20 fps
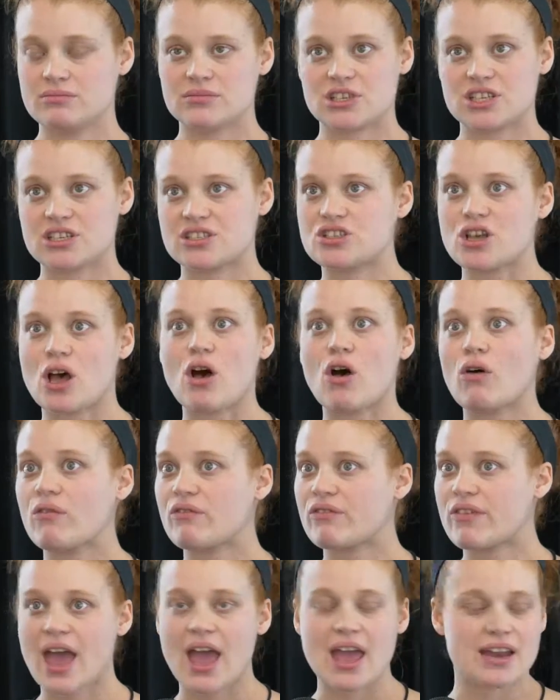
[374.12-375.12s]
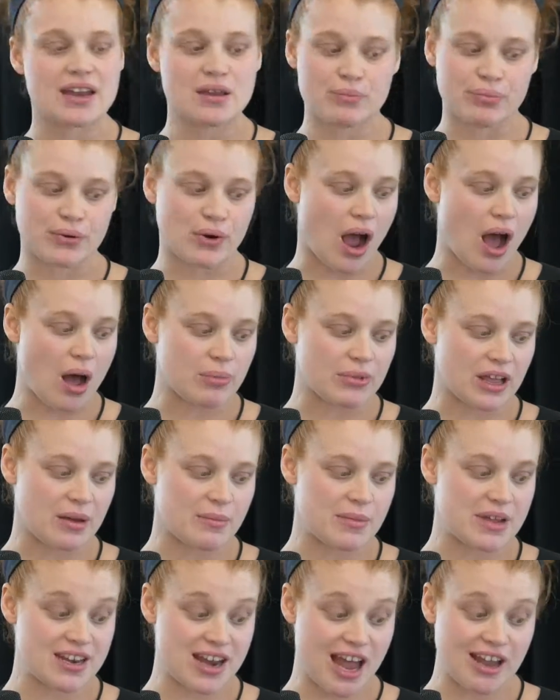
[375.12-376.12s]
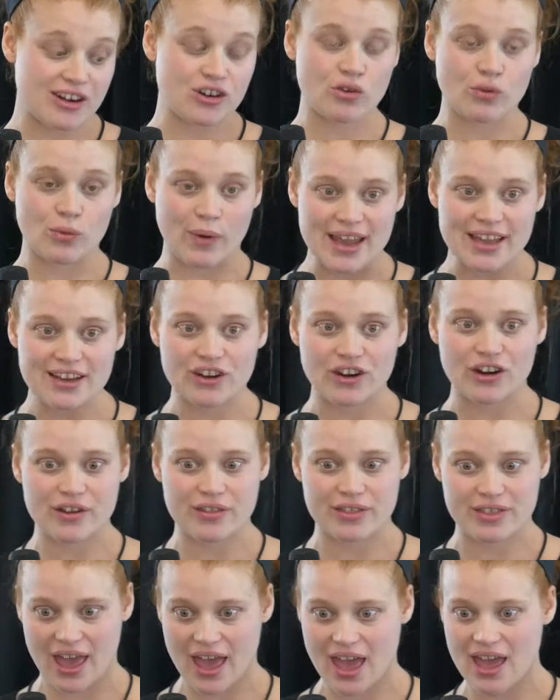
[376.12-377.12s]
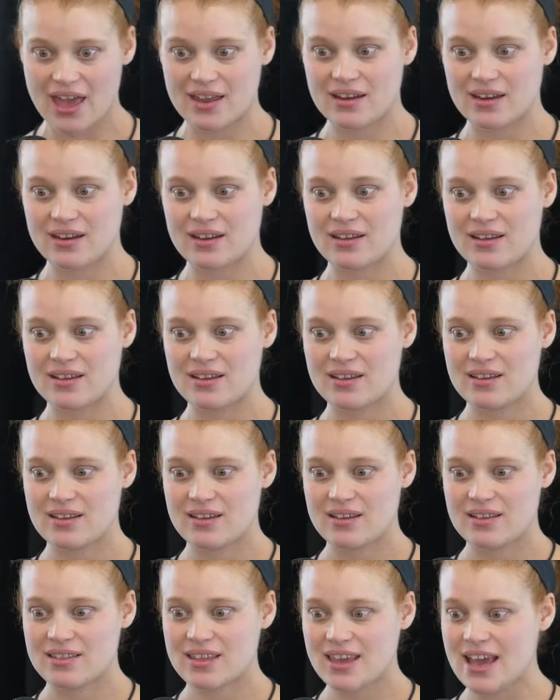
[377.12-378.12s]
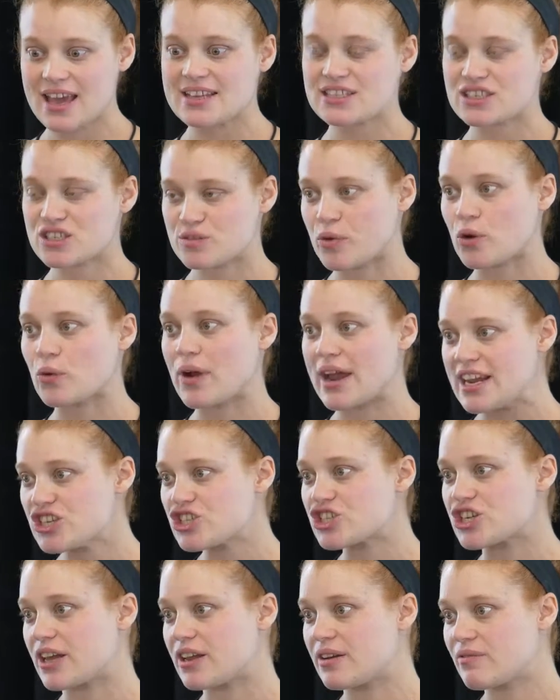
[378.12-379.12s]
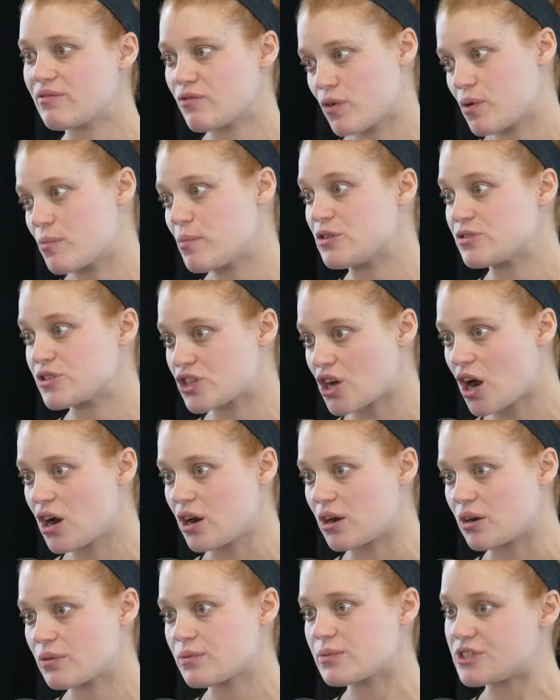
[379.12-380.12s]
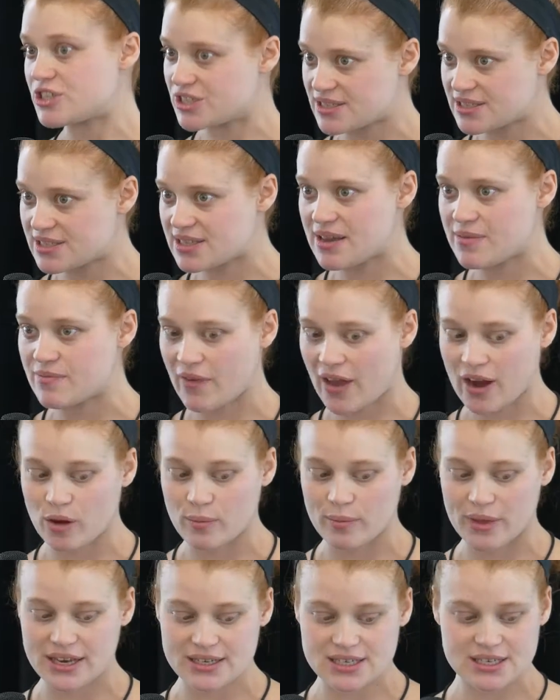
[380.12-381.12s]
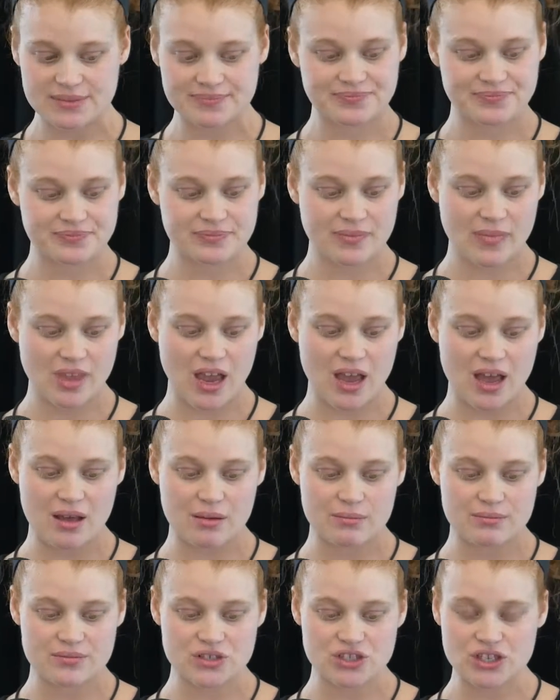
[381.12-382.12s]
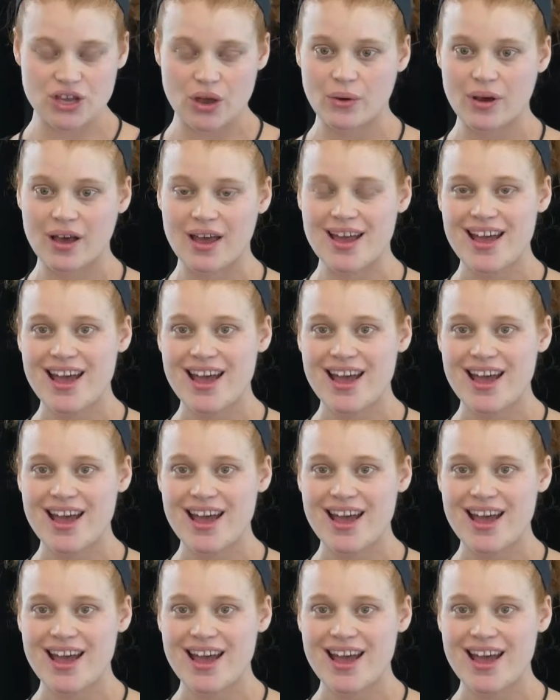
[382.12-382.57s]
to solve any problem, none greater than the inspiration for most art, which is the environment. So